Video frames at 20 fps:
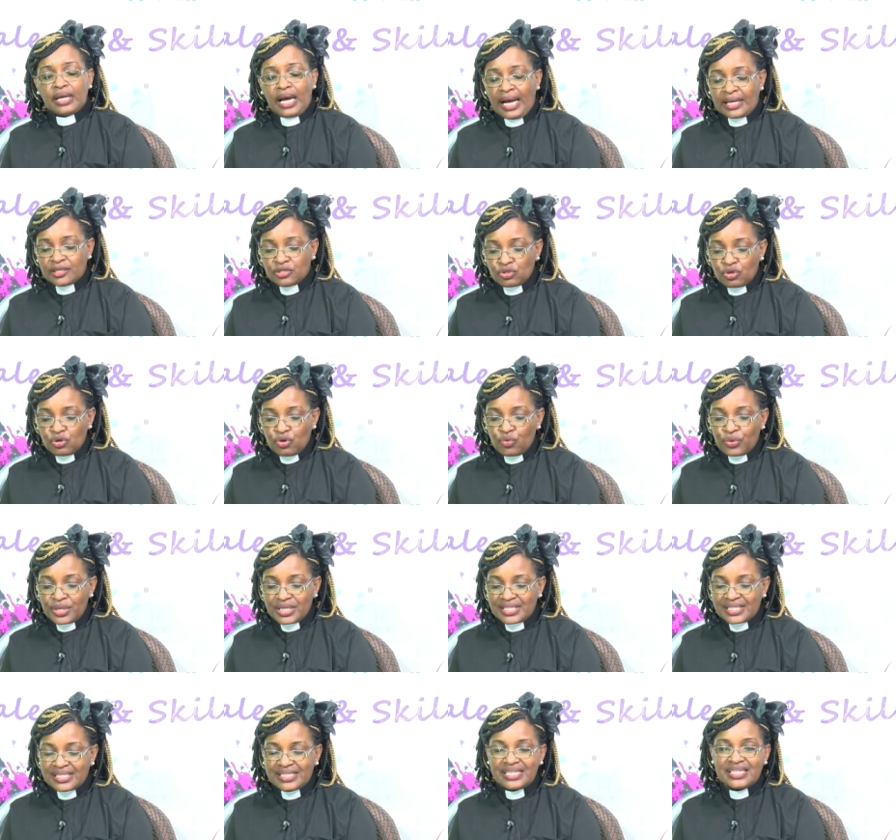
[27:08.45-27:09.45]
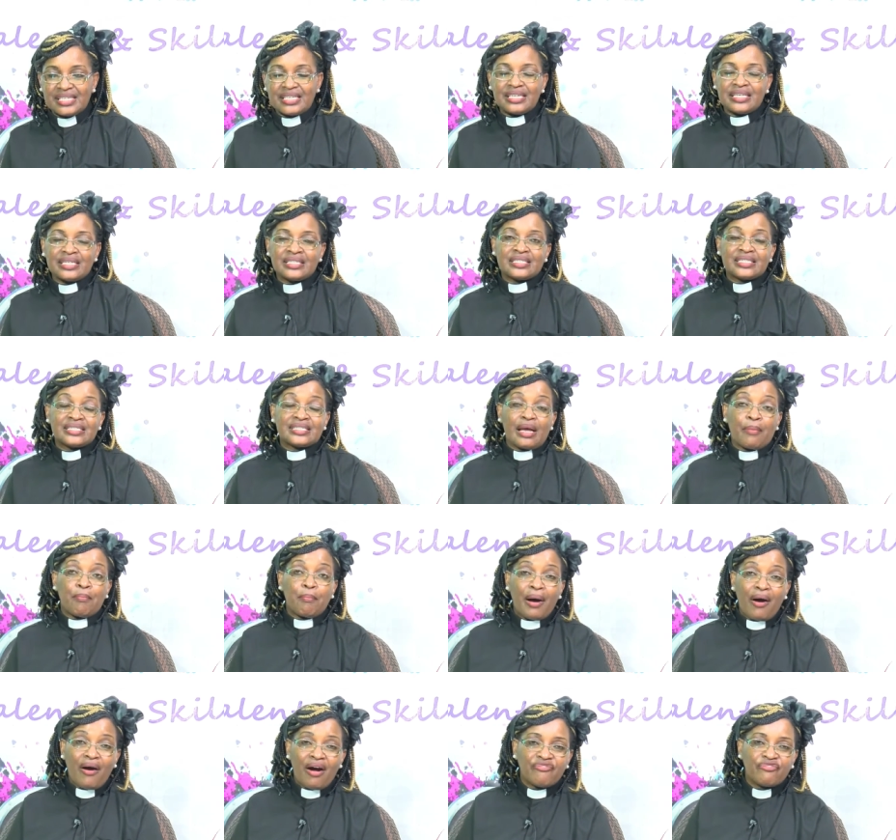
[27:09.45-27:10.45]
And so we see it is a
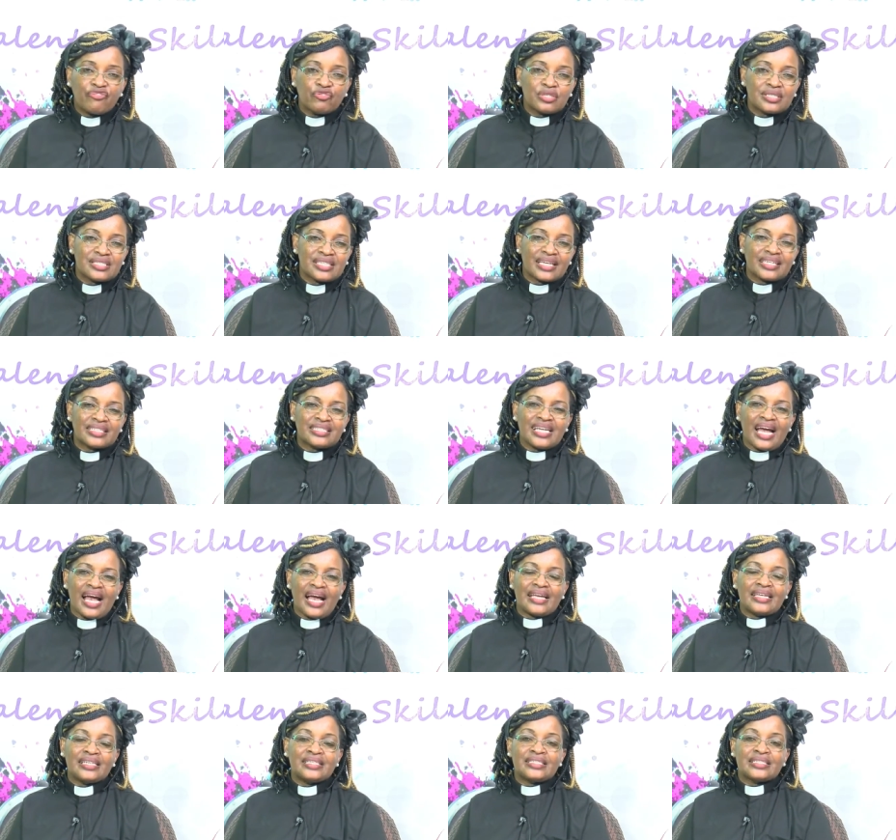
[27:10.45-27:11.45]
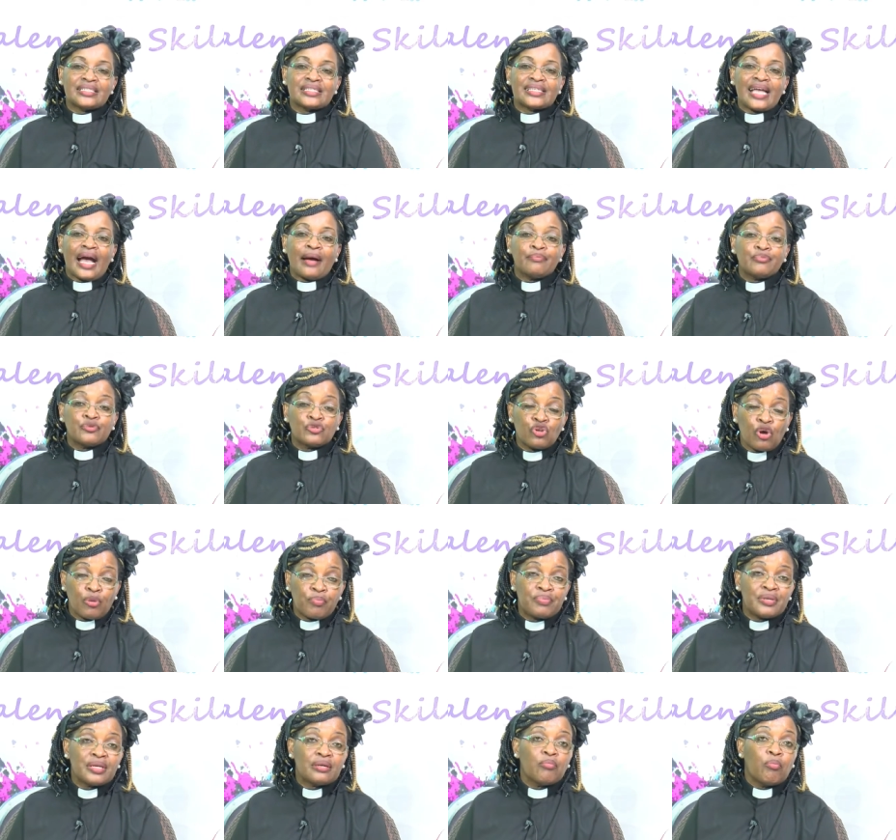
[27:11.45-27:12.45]
powerful sector. It is
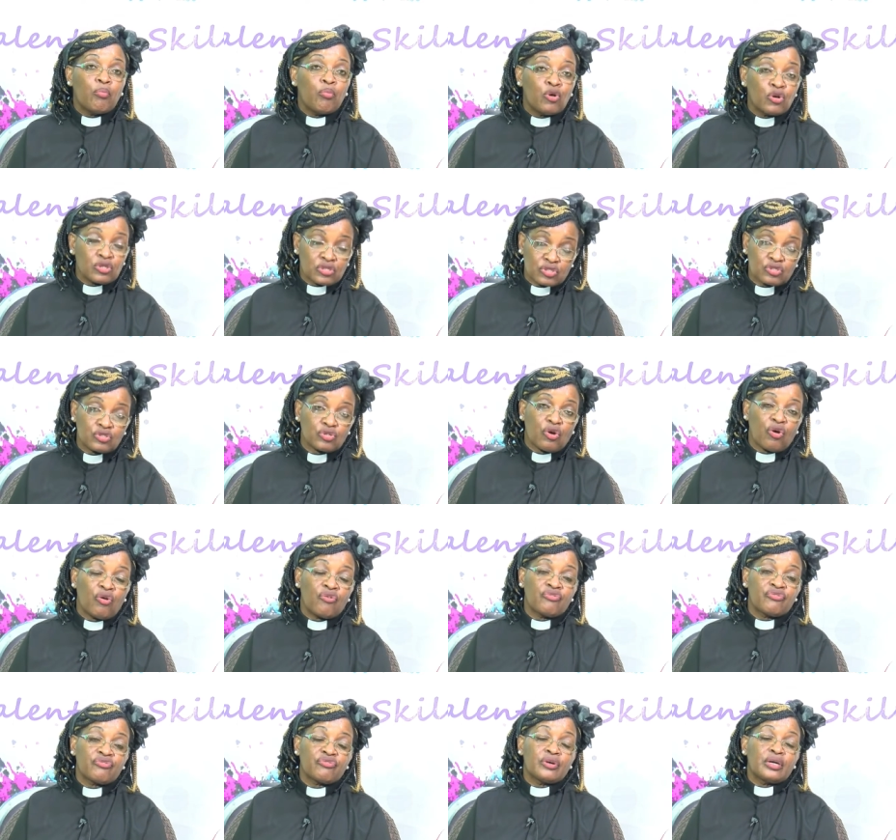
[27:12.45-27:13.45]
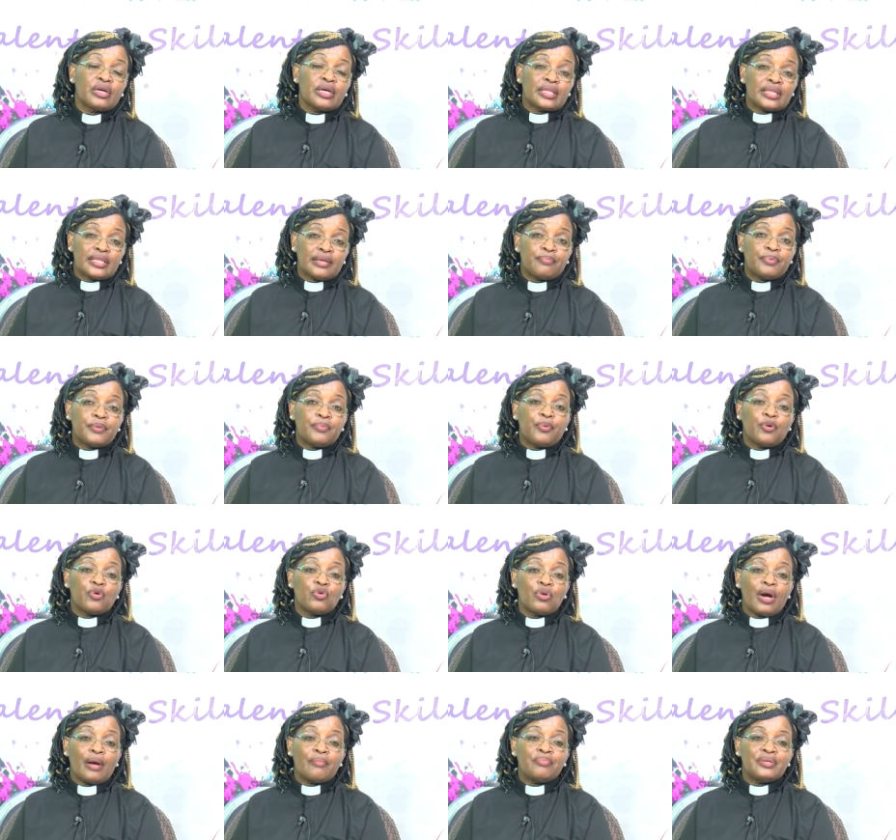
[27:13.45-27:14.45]
absorbing most of the people
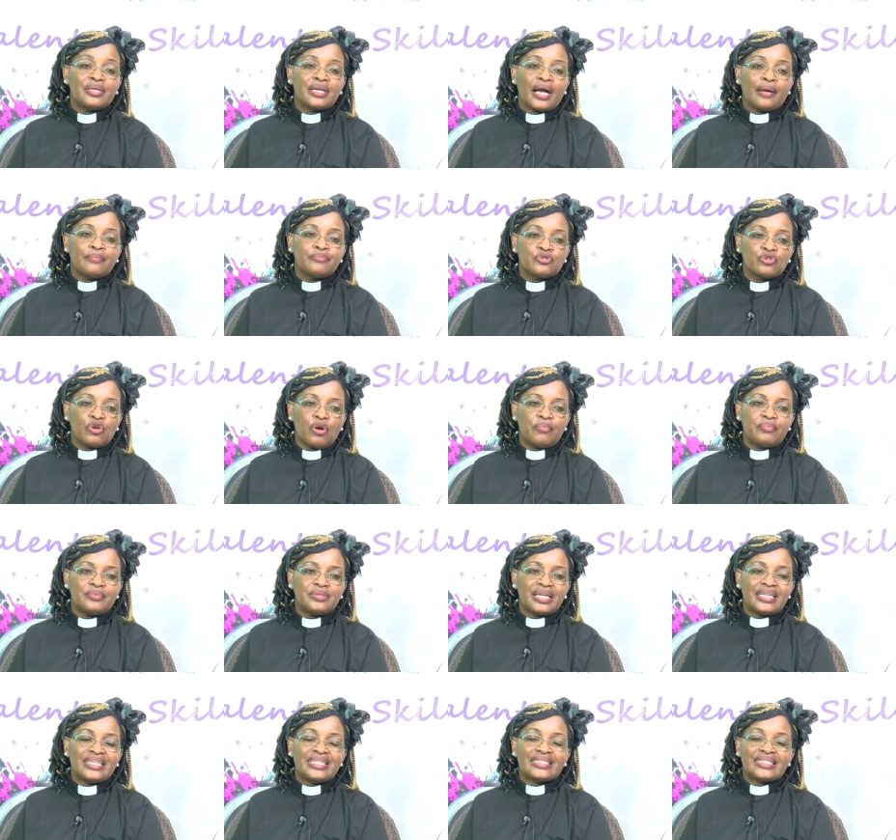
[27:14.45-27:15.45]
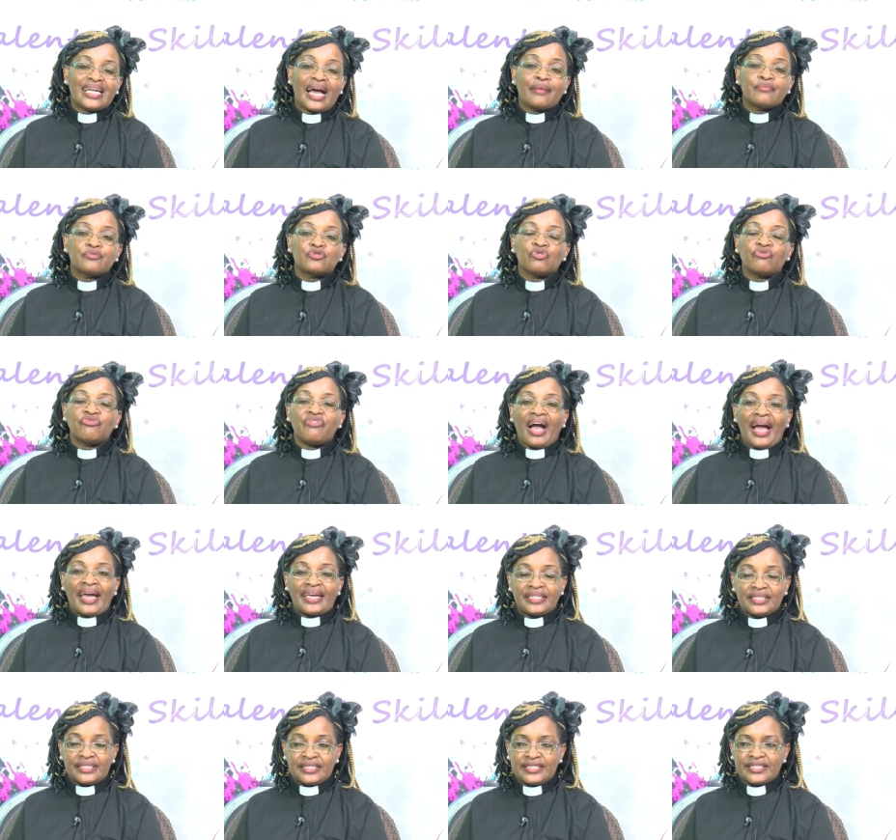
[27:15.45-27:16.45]
who are being absorbed in terms of
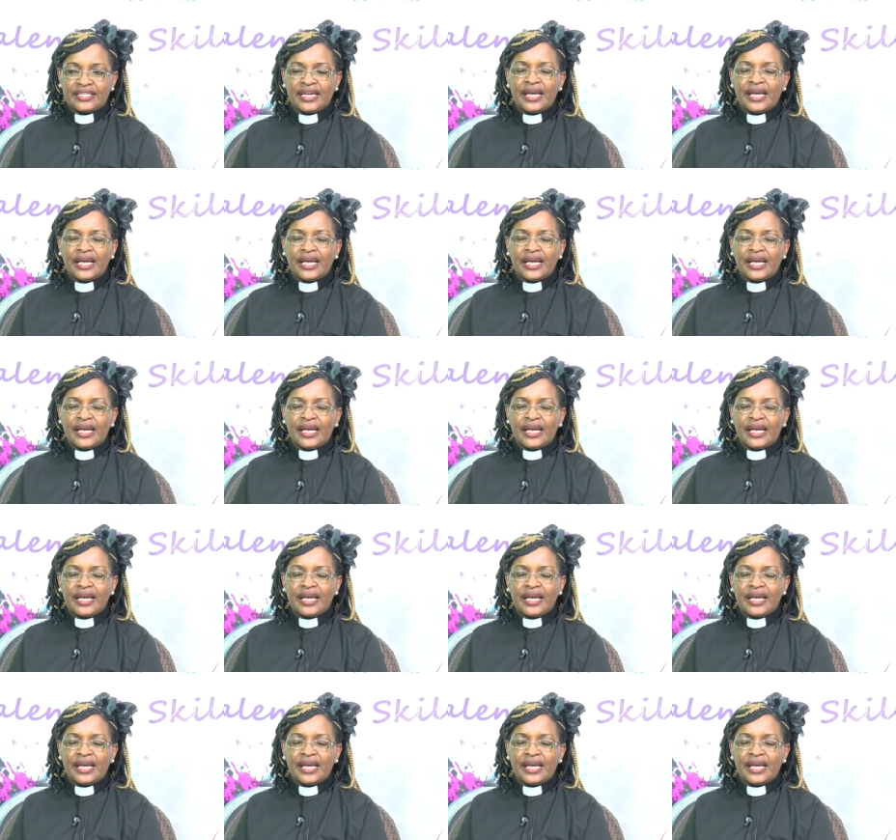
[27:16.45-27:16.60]
IT.